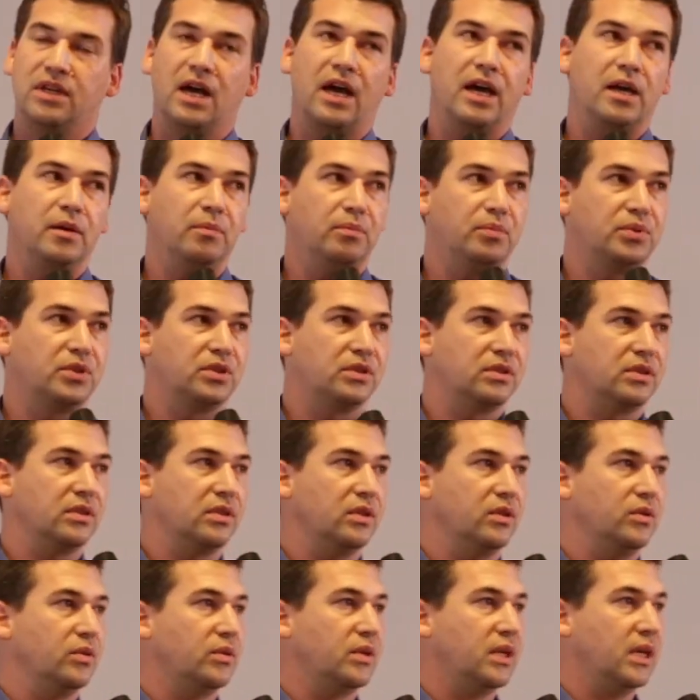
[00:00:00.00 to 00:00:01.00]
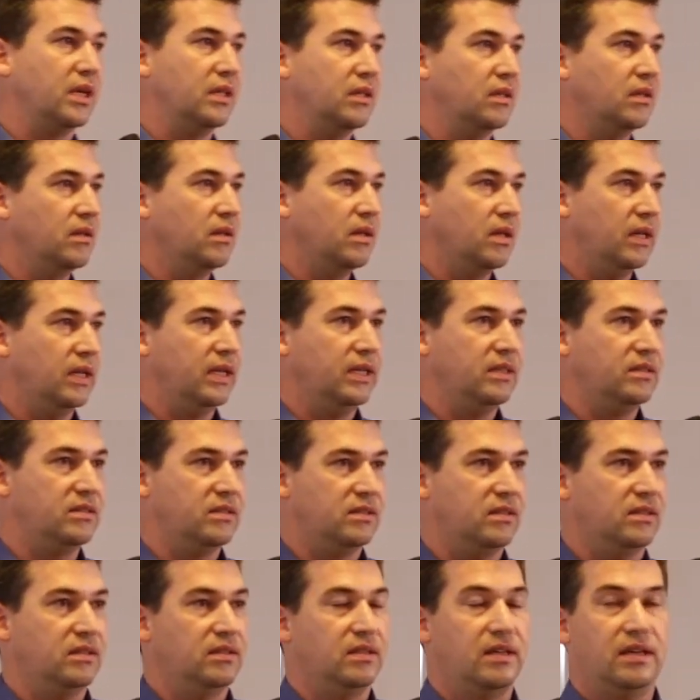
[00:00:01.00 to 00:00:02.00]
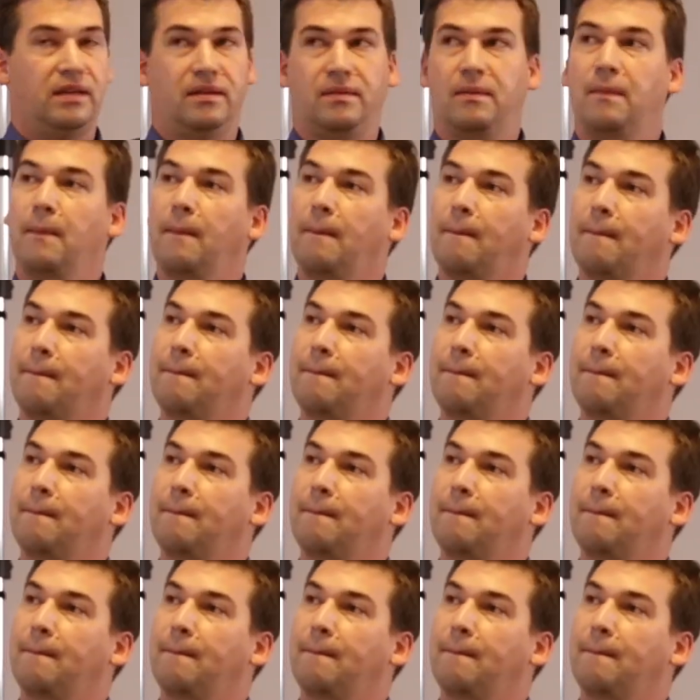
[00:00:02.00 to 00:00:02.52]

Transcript: types. You can listen then.